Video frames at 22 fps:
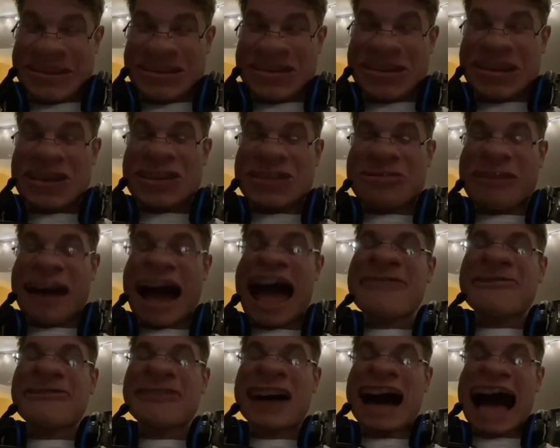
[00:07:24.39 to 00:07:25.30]
Your
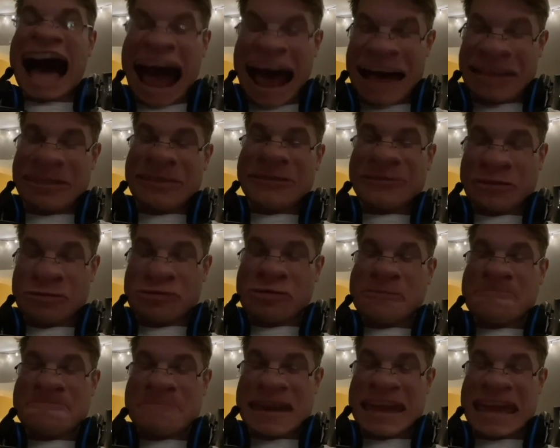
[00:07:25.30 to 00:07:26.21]
driver, Oliver,
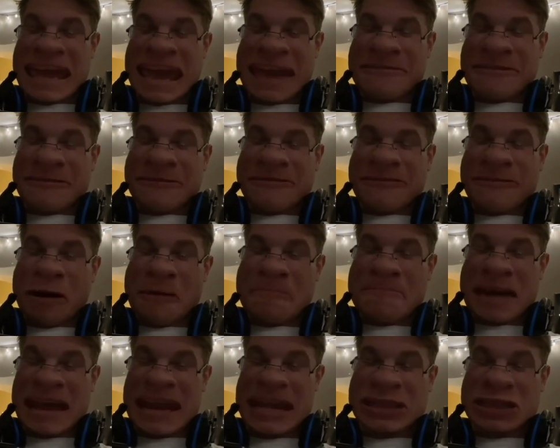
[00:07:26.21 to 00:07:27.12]
will be here in four
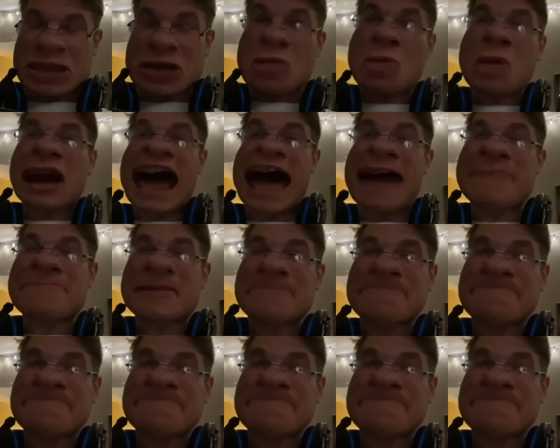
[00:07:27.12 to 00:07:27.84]
minutes. What happened?